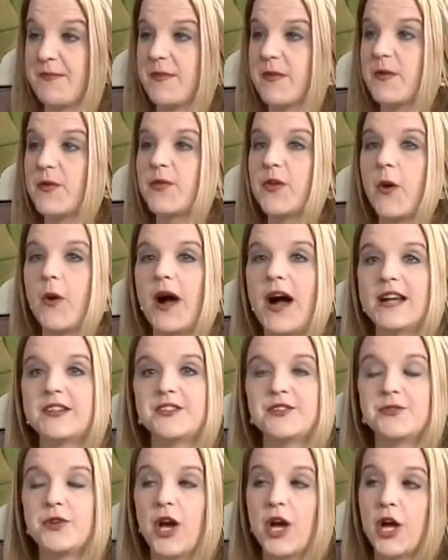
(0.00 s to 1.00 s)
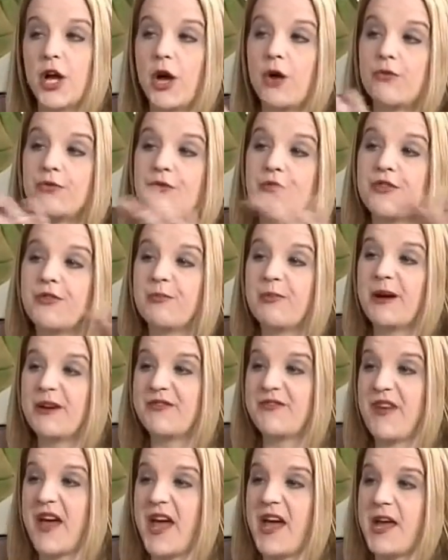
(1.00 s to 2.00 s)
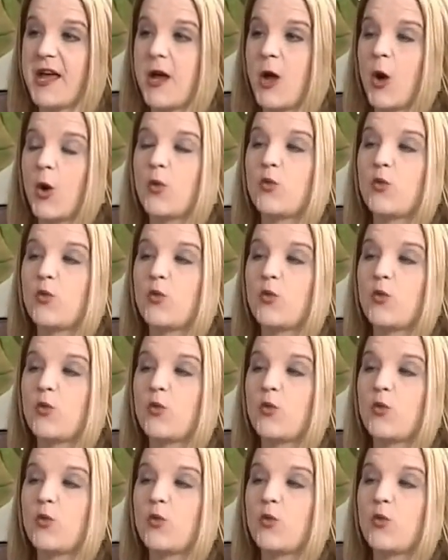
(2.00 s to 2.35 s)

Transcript: So I do not go through the buffet